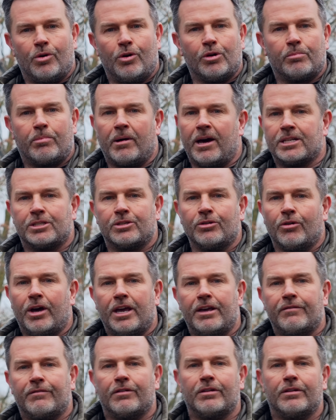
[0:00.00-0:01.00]
hook bait's
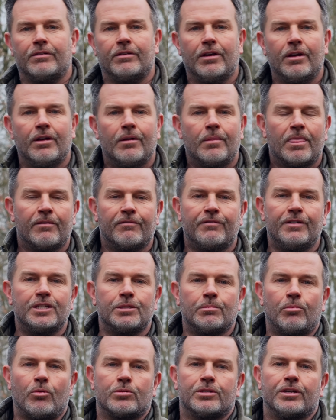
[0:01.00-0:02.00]
not even
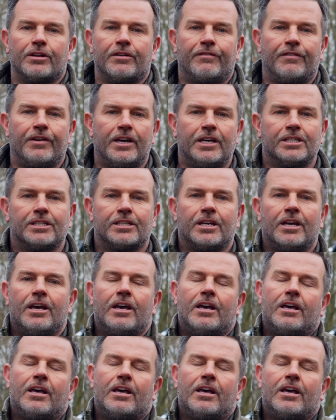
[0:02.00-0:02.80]
visible to the fish,